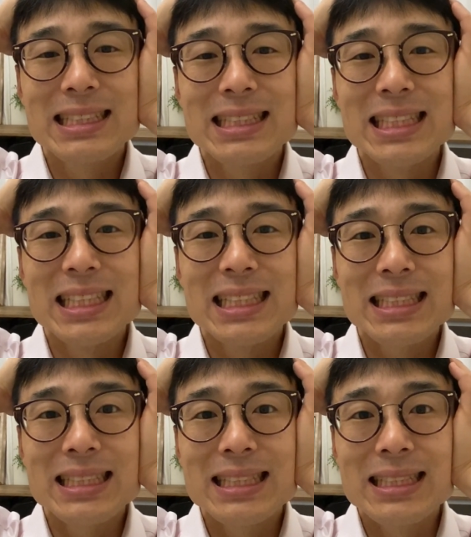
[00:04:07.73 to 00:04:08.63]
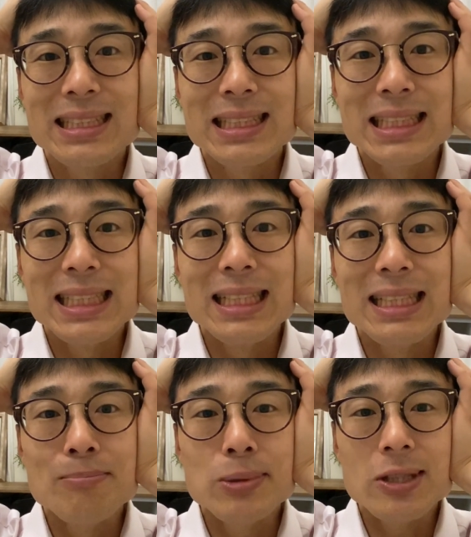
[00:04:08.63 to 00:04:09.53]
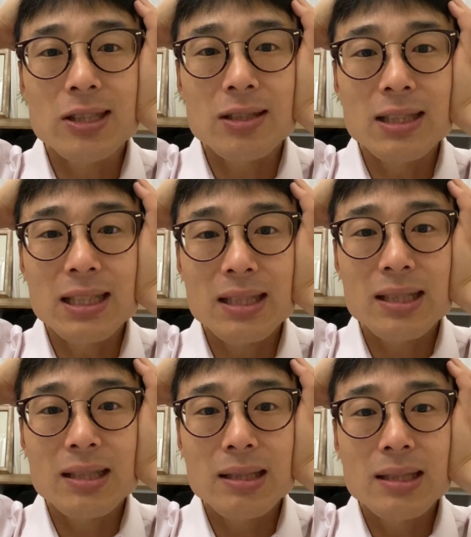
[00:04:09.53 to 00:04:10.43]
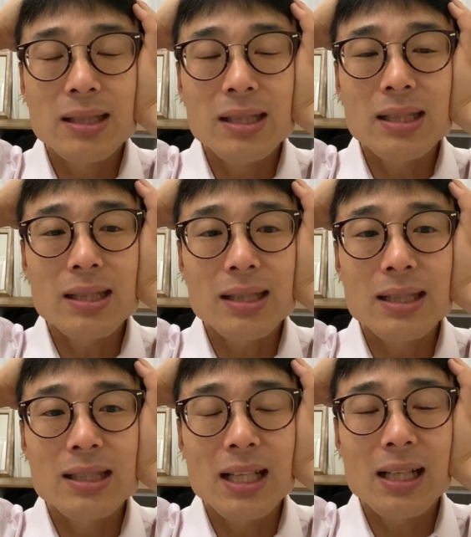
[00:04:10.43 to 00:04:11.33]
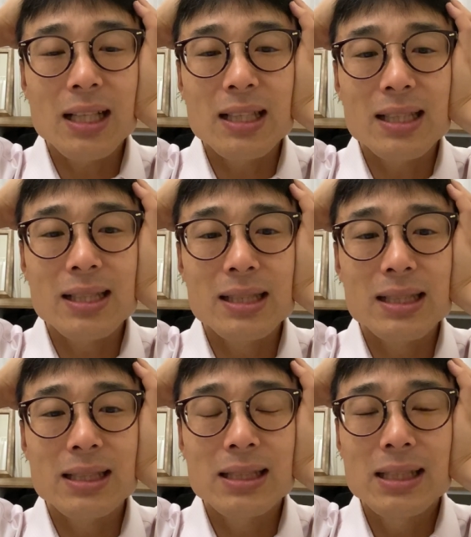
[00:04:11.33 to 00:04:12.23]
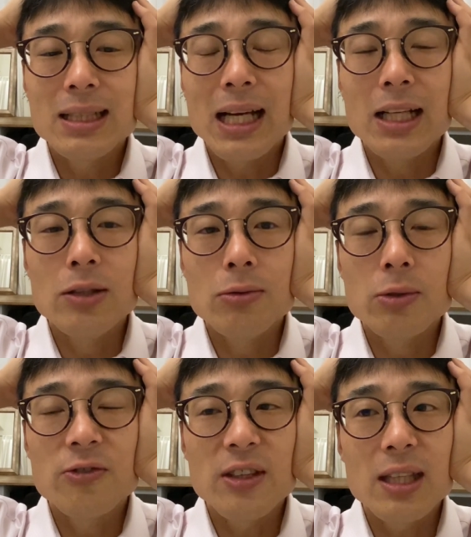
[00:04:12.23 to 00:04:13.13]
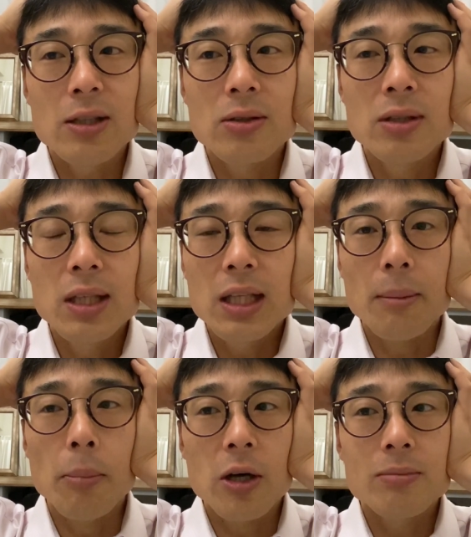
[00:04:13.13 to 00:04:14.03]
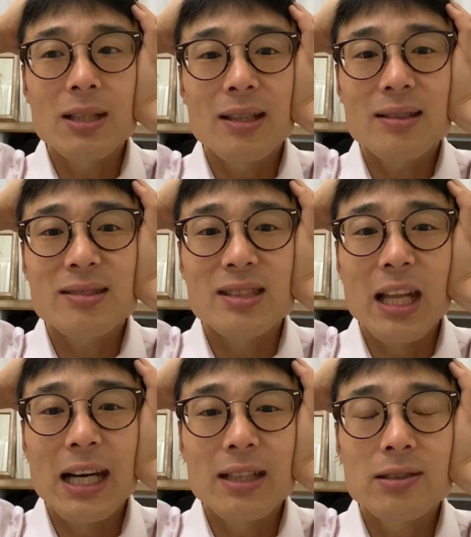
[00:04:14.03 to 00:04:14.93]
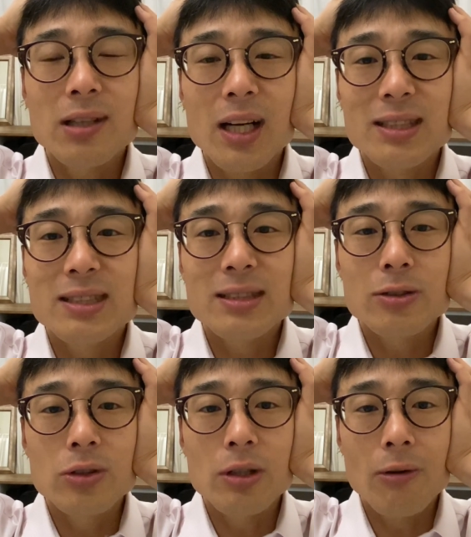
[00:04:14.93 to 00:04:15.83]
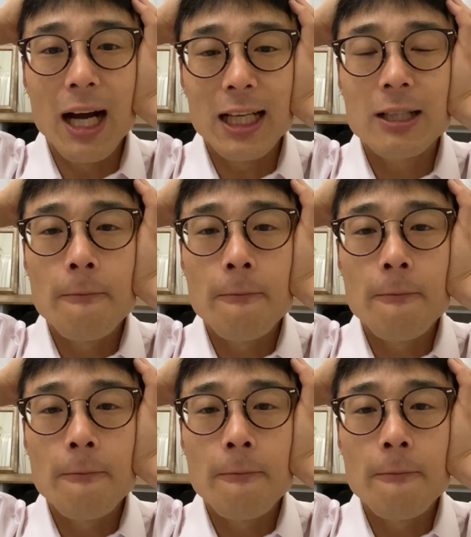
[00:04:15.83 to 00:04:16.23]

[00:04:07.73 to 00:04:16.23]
Yeah? And then push across, teeth are gently touching, and you will feel the bottom teeth slide across to the right.